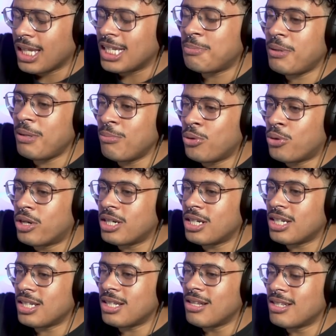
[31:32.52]
Let's be more
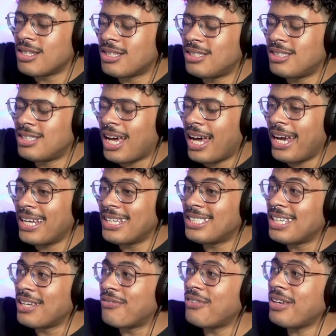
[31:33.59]

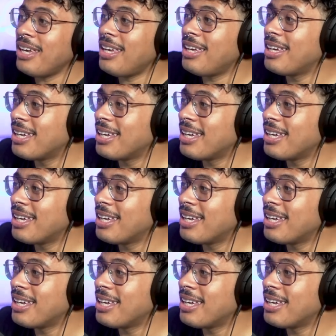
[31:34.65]
scientific.